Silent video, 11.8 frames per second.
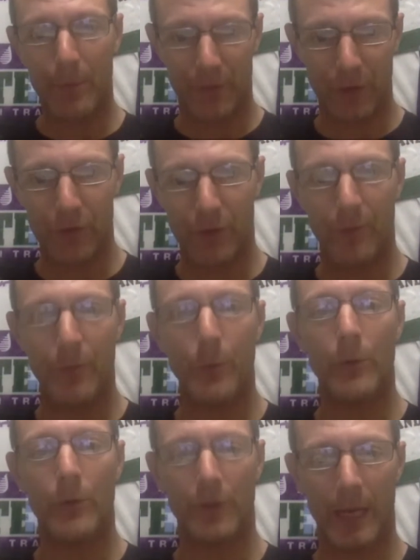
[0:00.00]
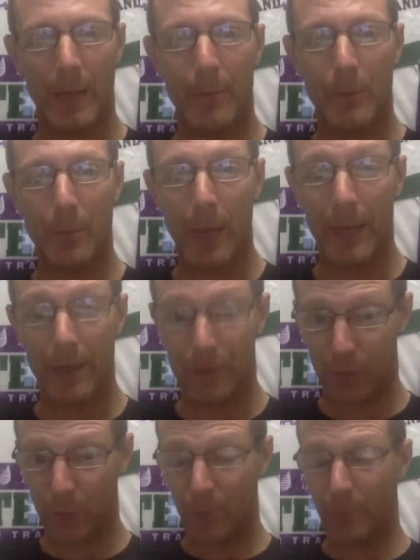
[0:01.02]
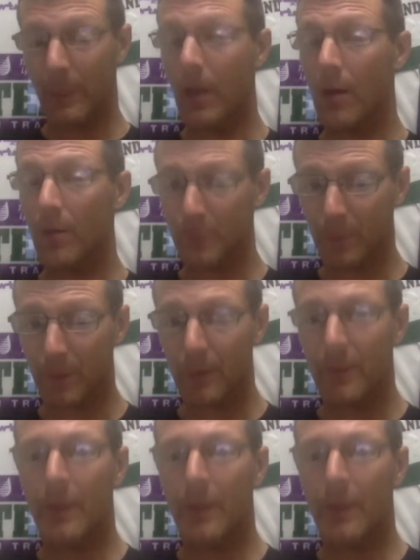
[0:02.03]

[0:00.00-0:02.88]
position if you were setting up your bike, because you wouldn't be comfortable.